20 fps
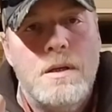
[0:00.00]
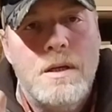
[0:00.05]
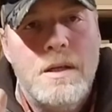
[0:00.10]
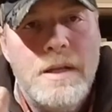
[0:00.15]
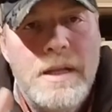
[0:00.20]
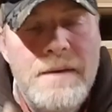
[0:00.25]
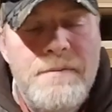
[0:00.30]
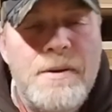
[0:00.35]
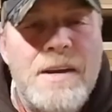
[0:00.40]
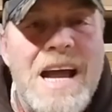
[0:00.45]

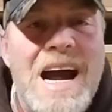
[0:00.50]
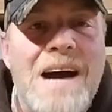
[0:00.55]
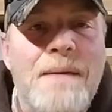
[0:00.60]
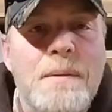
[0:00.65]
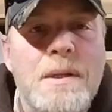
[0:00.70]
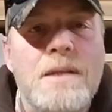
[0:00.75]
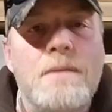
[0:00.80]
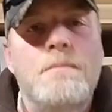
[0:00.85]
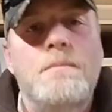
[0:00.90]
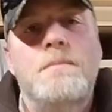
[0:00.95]
leave a
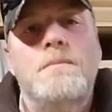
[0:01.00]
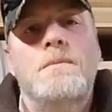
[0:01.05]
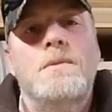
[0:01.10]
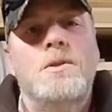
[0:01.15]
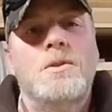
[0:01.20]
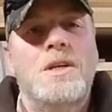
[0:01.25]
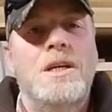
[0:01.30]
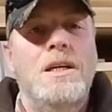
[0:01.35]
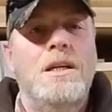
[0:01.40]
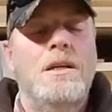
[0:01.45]
comment,
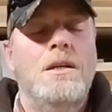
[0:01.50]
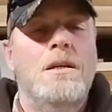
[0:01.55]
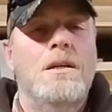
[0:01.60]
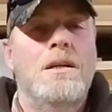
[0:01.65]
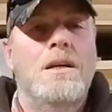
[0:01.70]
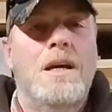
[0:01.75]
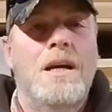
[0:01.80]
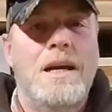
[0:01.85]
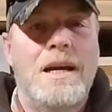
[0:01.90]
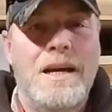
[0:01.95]
okay?
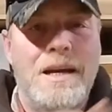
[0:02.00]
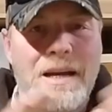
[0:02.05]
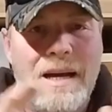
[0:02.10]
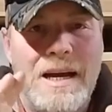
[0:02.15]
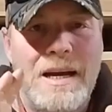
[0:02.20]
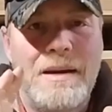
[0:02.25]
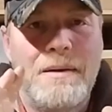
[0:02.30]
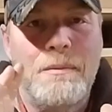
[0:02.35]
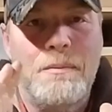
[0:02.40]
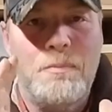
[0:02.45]
I,
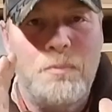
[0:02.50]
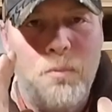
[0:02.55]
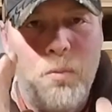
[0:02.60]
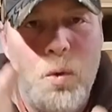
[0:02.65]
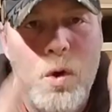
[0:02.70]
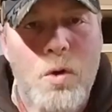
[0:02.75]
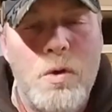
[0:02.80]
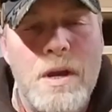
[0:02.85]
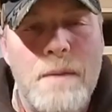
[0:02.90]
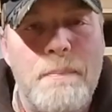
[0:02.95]
I
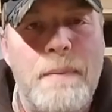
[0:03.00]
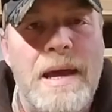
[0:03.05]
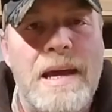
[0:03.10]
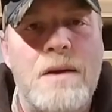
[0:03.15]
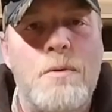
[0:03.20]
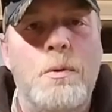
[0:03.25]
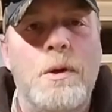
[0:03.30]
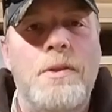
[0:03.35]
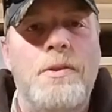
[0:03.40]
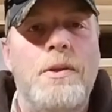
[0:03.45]
will get
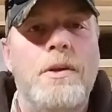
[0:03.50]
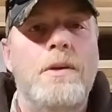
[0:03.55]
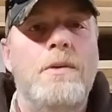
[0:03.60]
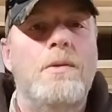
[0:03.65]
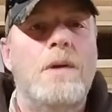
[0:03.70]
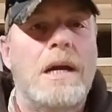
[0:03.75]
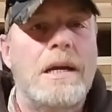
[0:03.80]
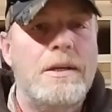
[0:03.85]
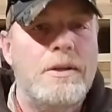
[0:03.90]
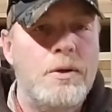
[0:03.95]
back with you.
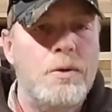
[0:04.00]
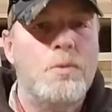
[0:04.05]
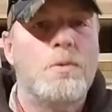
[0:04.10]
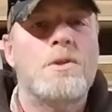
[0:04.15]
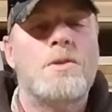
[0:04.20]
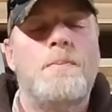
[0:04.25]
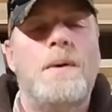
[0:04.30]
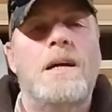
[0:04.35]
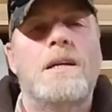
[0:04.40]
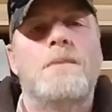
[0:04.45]
I do
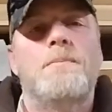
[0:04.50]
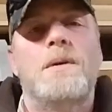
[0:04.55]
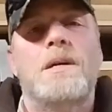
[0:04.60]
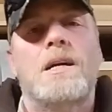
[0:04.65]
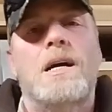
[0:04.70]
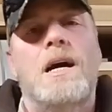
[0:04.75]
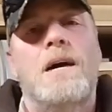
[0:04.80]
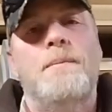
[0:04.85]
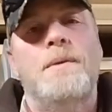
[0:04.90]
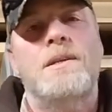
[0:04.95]
respond to my
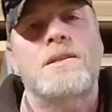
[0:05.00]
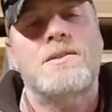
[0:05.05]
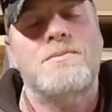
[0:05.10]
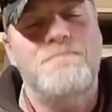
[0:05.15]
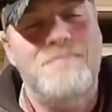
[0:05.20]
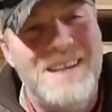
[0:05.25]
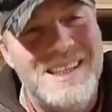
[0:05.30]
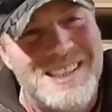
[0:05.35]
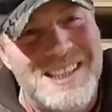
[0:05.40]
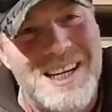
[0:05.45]
comments.
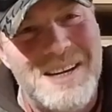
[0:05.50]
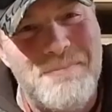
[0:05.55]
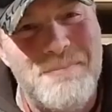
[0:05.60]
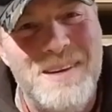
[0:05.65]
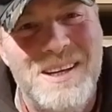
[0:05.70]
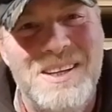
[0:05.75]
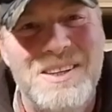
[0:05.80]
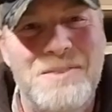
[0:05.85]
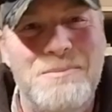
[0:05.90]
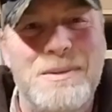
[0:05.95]
Might take me
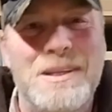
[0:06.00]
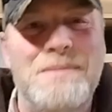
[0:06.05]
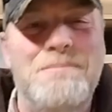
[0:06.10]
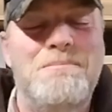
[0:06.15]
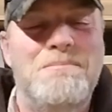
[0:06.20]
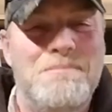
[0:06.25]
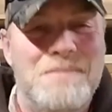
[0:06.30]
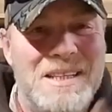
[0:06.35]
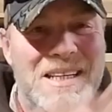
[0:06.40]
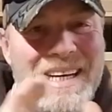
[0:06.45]
a little
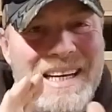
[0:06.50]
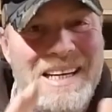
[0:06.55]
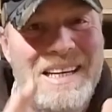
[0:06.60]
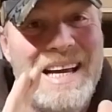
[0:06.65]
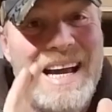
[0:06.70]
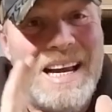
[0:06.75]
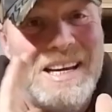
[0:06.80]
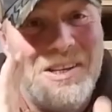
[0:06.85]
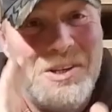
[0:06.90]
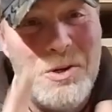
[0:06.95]
bit, but hey,
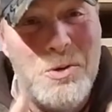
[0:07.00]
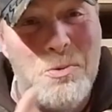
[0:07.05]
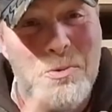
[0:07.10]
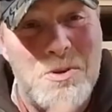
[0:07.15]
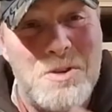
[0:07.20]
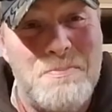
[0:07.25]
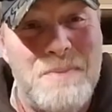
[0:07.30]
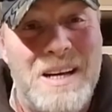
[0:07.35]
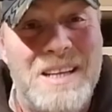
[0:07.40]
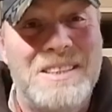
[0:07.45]
I do
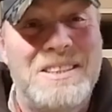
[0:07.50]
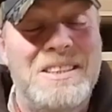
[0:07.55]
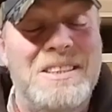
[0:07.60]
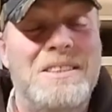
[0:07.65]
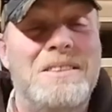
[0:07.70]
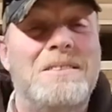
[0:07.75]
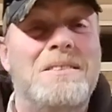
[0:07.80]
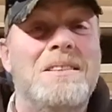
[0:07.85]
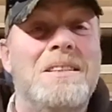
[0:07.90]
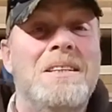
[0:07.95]
respond to
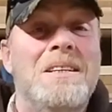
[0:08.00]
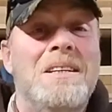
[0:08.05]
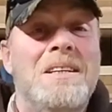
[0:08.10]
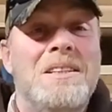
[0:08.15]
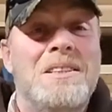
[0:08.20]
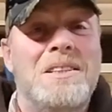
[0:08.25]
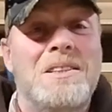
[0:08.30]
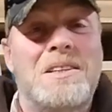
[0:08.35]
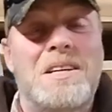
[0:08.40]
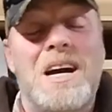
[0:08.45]
you
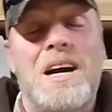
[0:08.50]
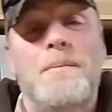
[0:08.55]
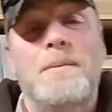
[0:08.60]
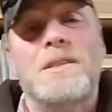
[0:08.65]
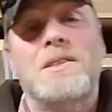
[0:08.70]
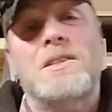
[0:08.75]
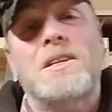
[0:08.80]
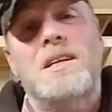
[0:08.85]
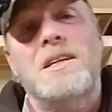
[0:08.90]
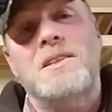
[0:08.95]
to the
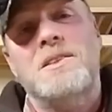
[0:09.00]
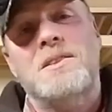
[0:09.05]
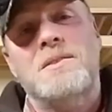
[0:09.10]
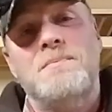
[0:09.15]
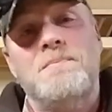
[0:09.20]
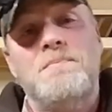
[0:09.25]
comments, guys.